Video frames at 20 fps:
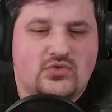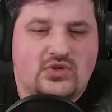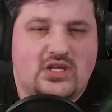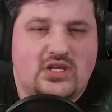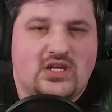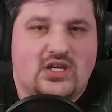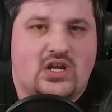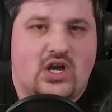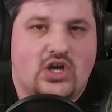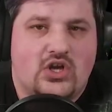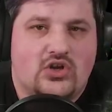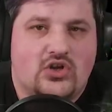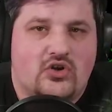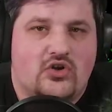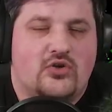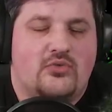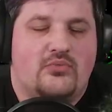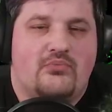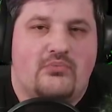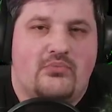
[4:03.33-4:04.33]
do get a
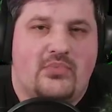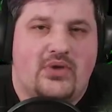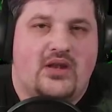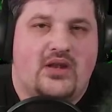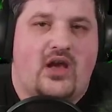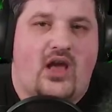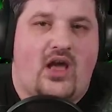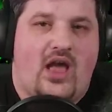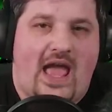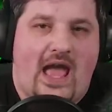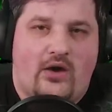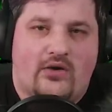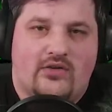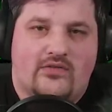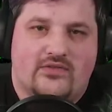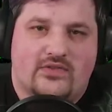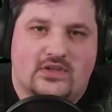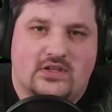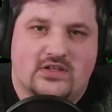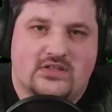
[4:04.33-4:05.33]
good bit out
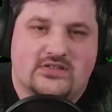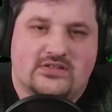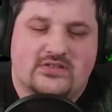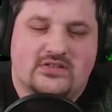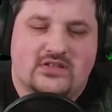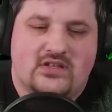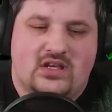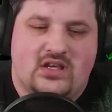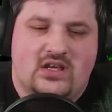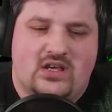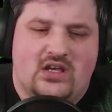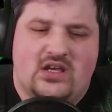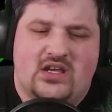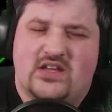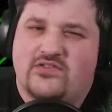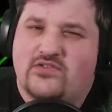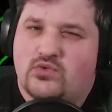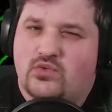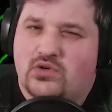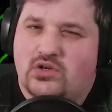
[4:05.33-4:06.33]
of this.
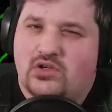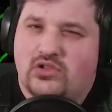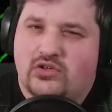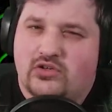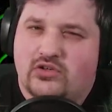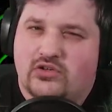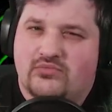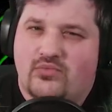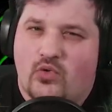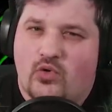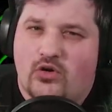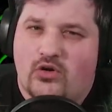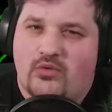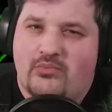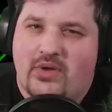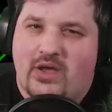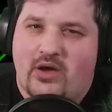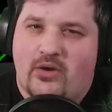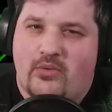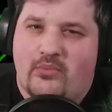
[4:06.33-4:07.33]
If you want to learn more
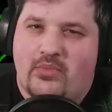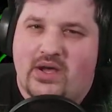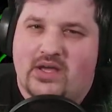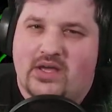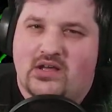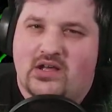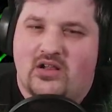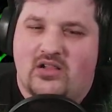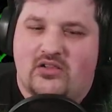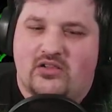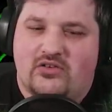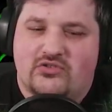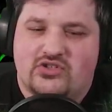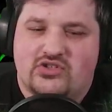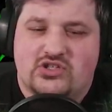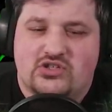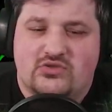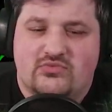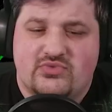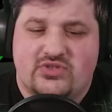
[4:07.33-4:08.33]
about
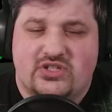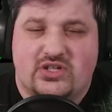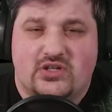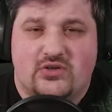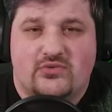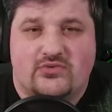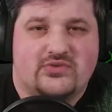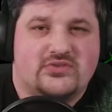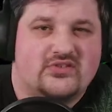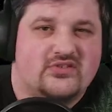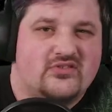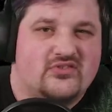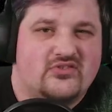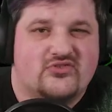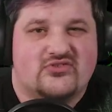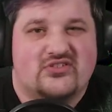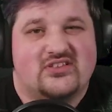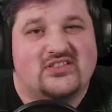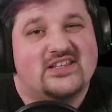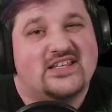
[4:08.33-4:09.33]
bi-colored gemstones,
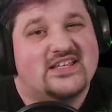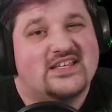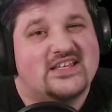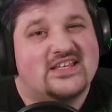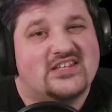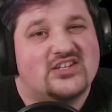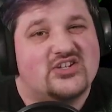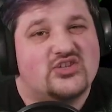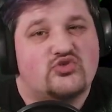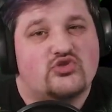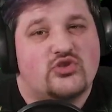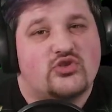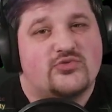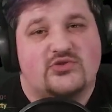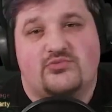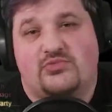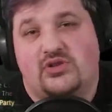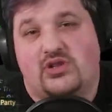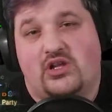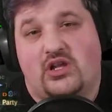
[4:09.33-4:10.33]
there's a link in the
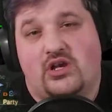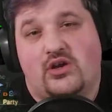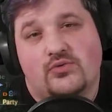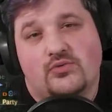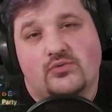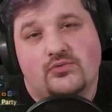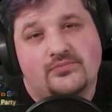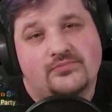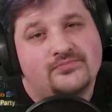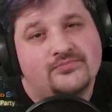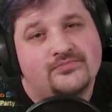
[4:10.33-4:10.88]
description below.